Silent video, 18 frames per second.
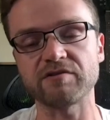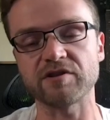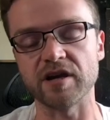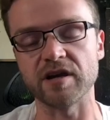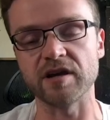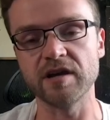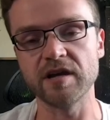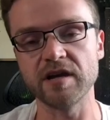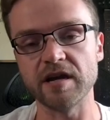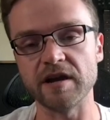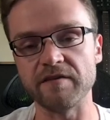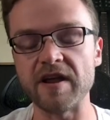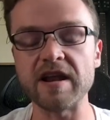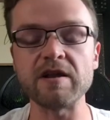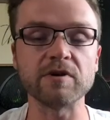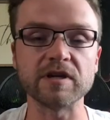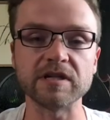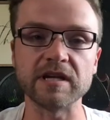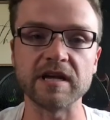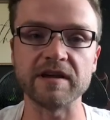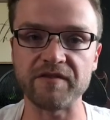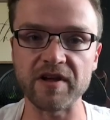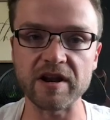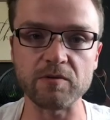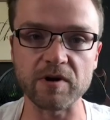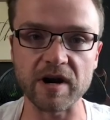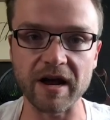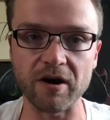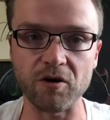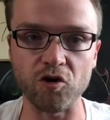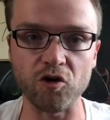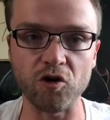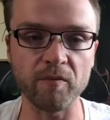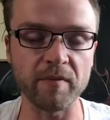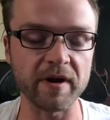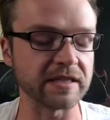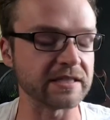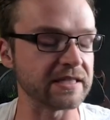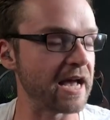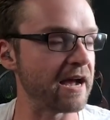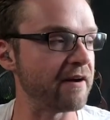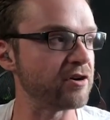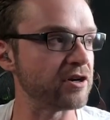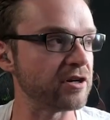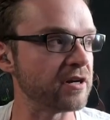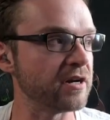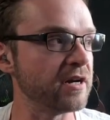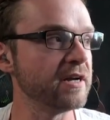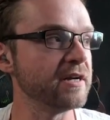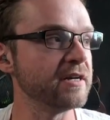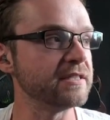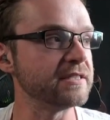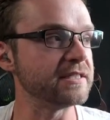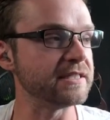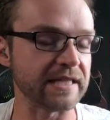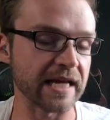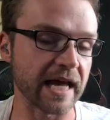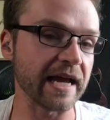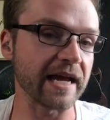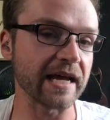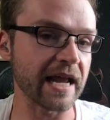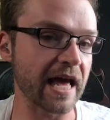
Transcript: to, if anyone at home has ever sang into